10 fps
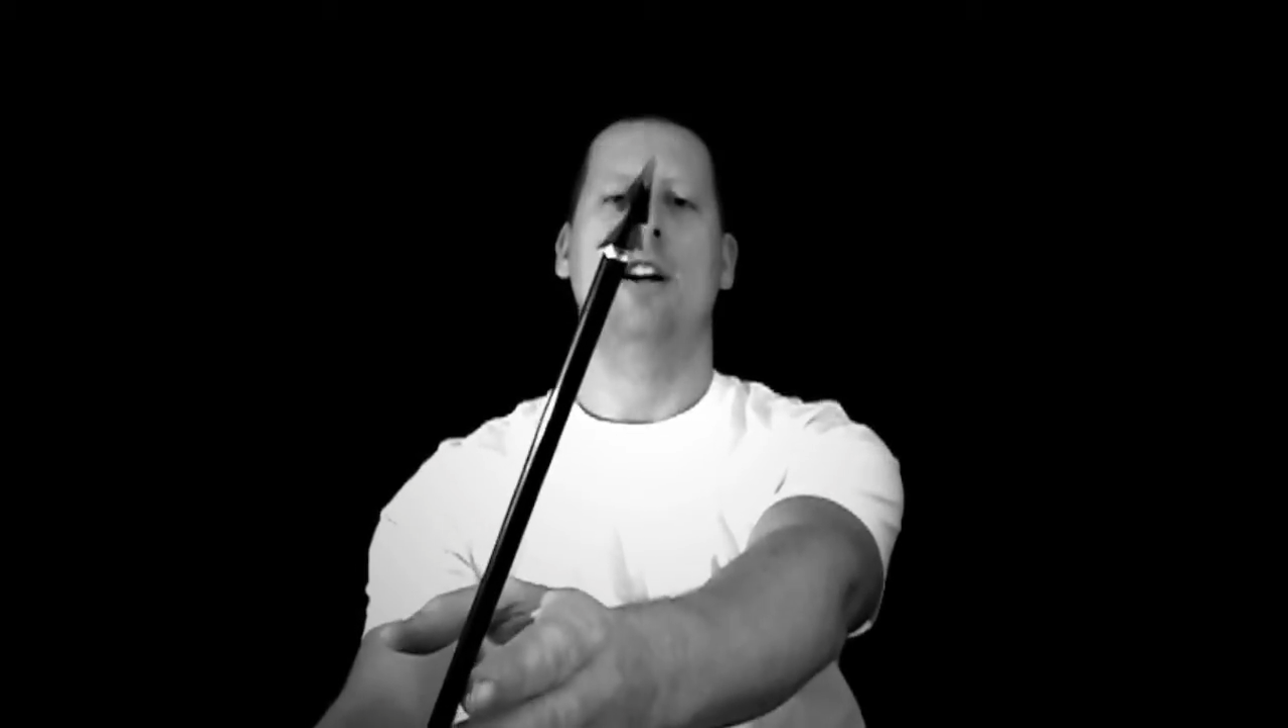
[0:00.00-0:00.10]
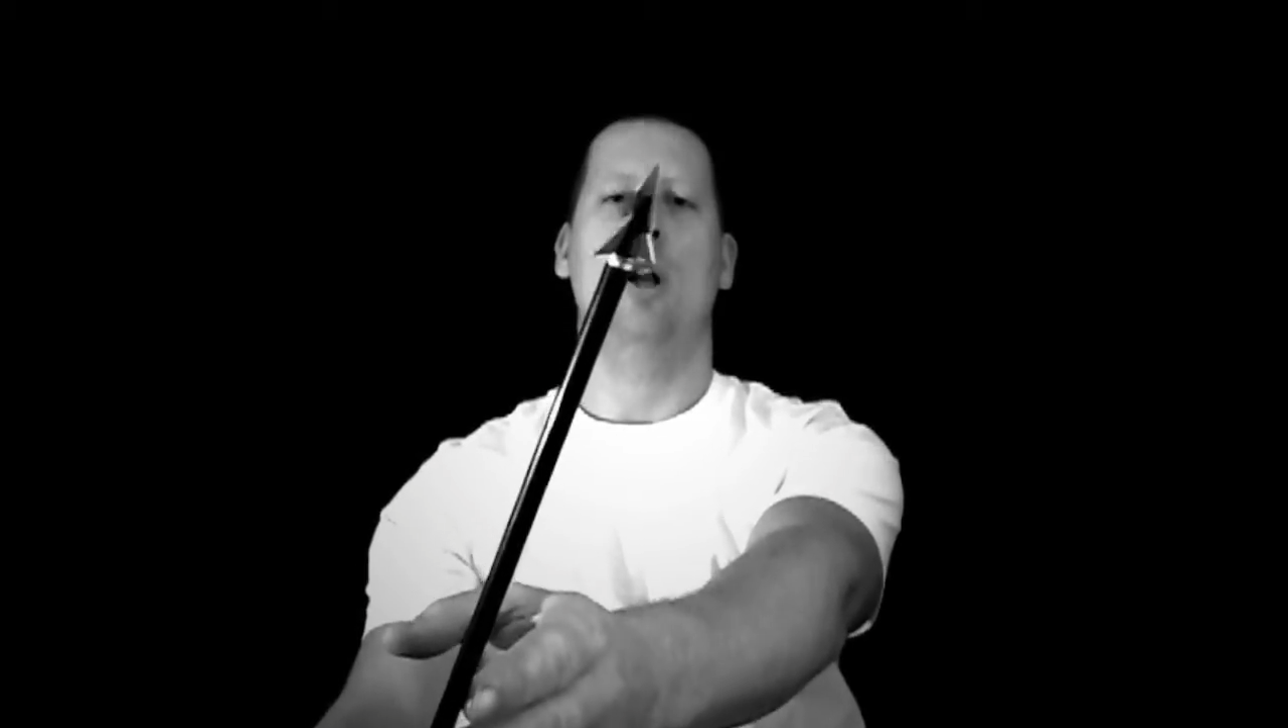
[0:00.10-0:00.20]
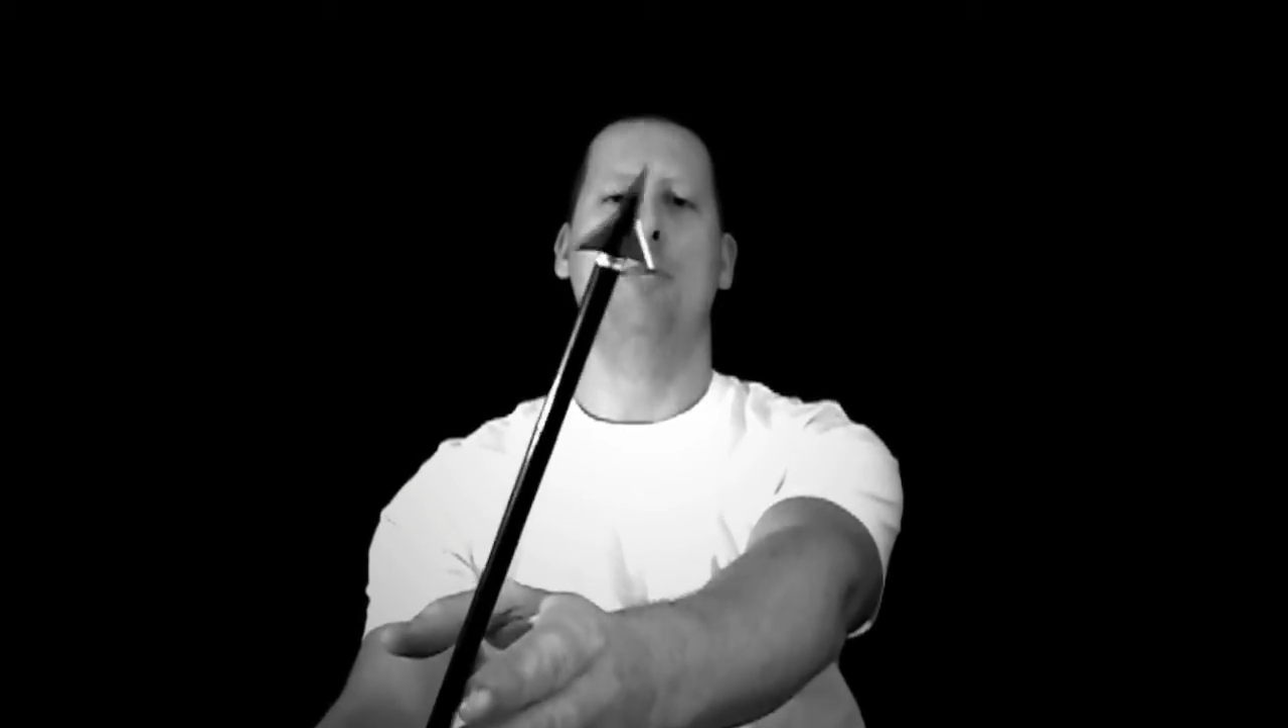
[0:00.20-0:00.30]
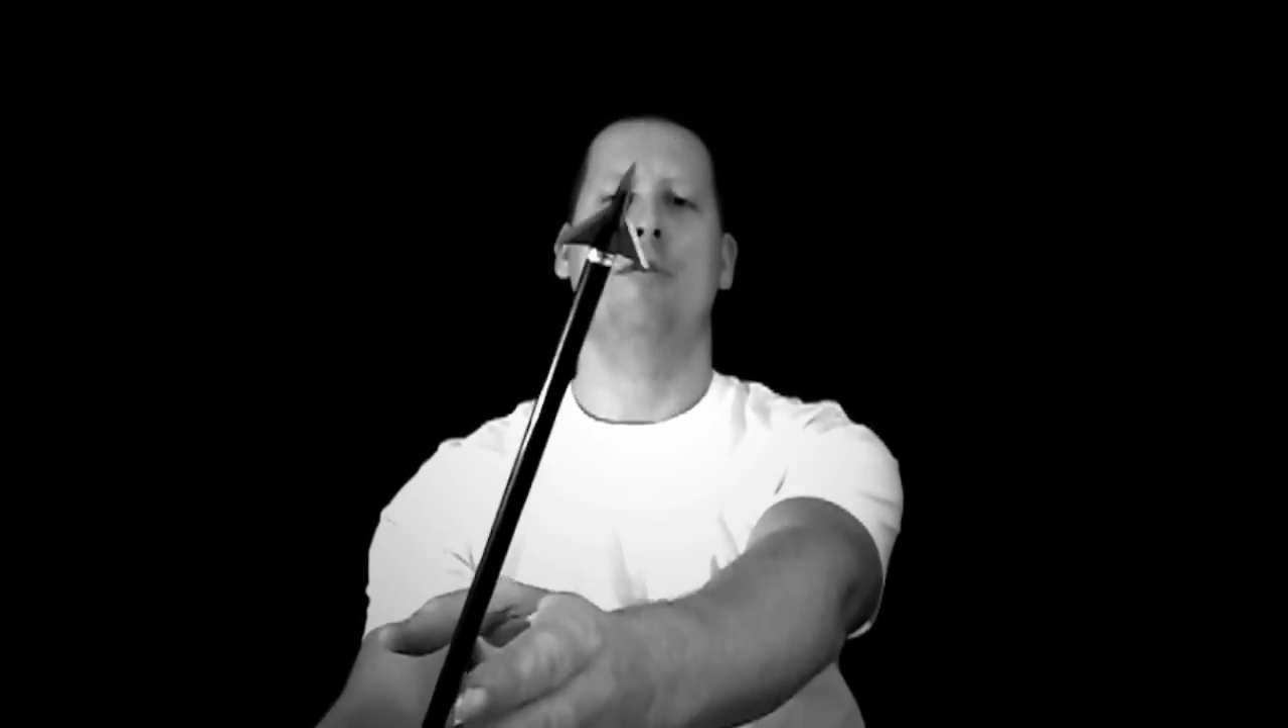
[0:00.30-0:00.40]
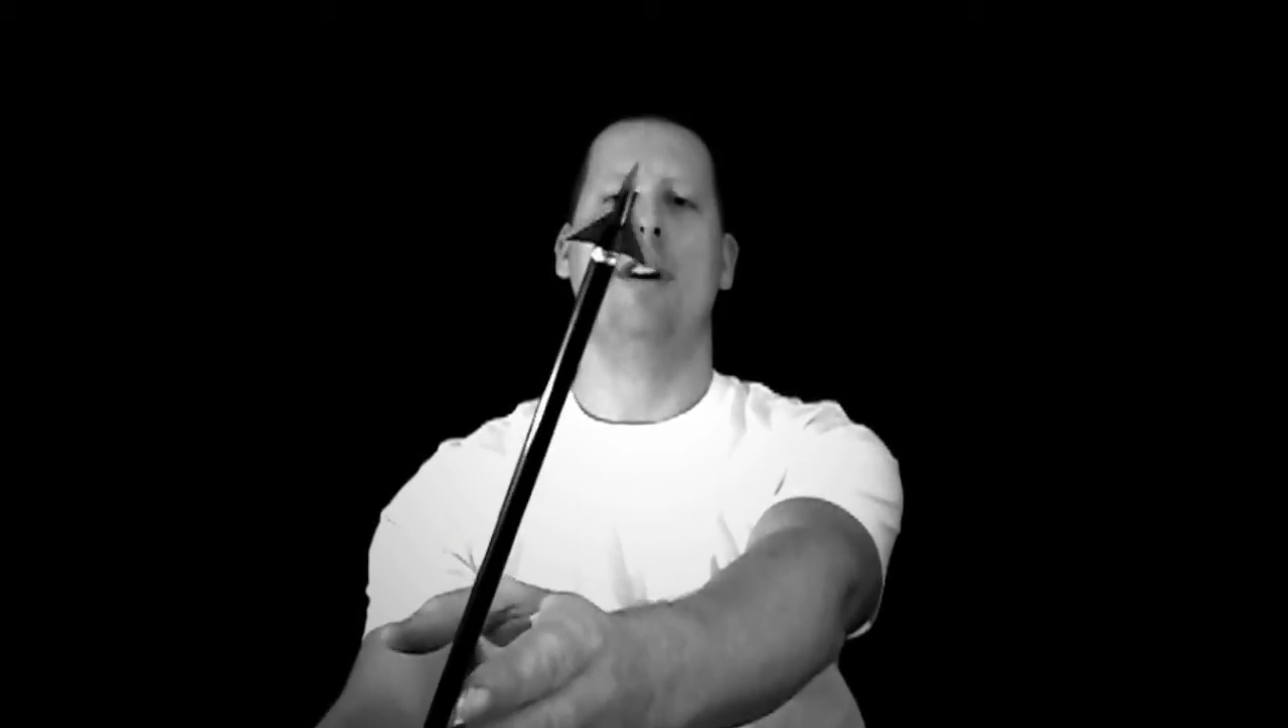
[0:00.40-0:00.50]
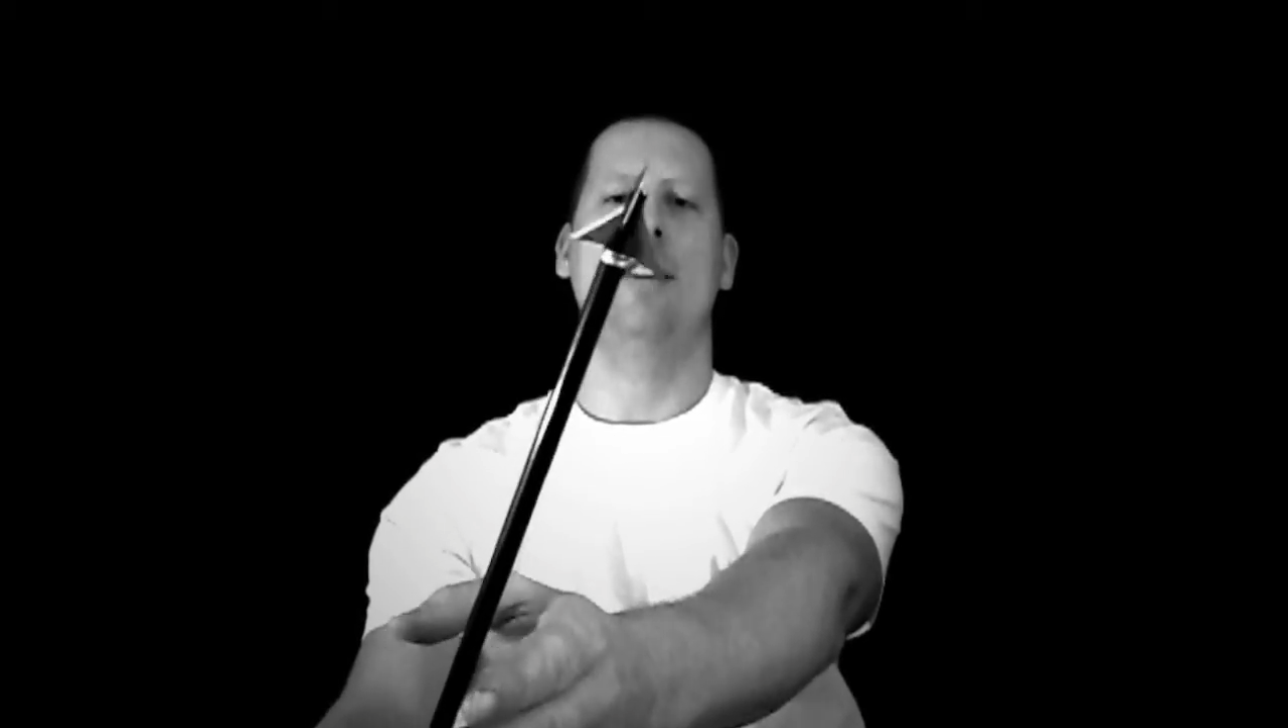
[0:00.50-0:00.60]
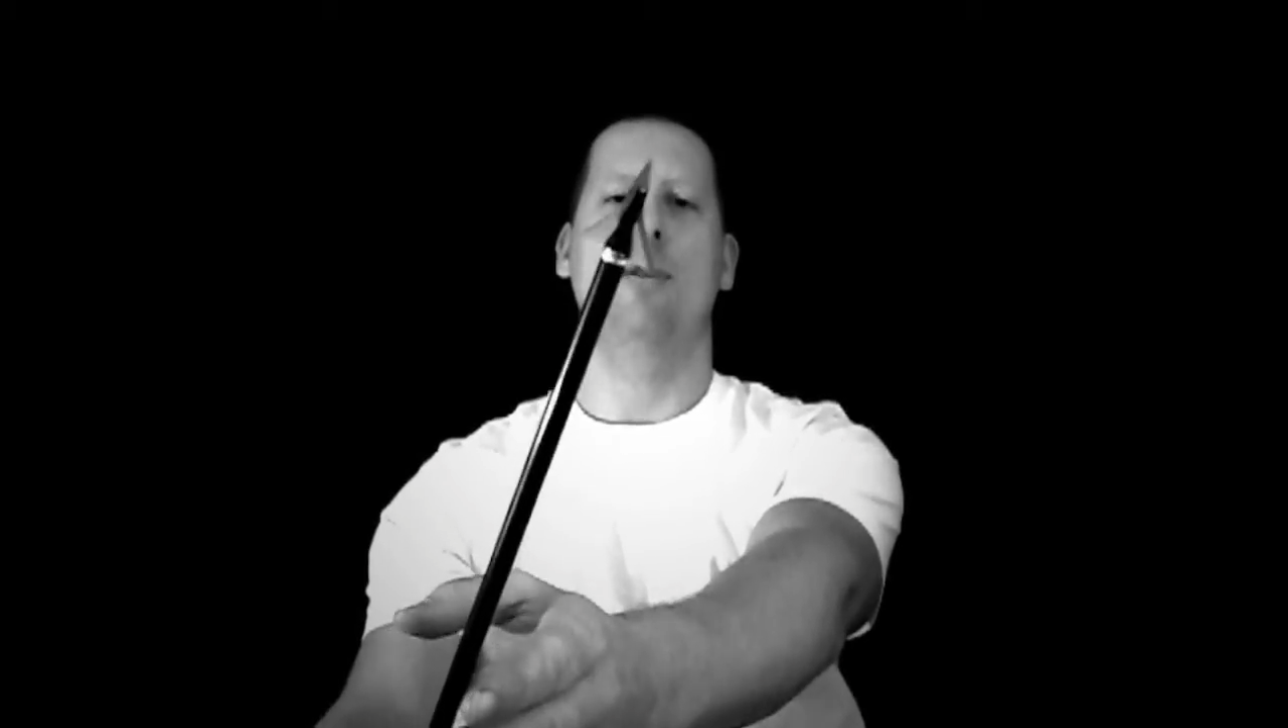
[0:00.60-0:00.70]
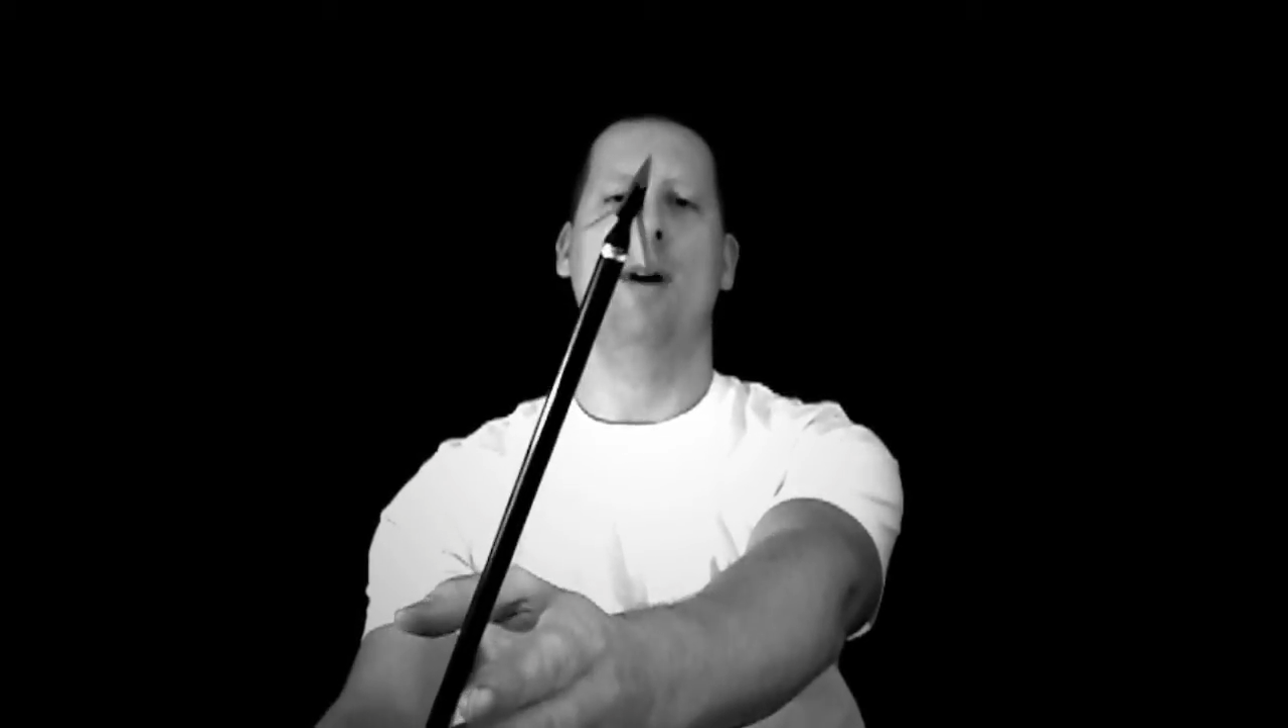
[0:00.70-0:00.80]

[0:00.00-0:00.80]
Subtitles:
I'll provide the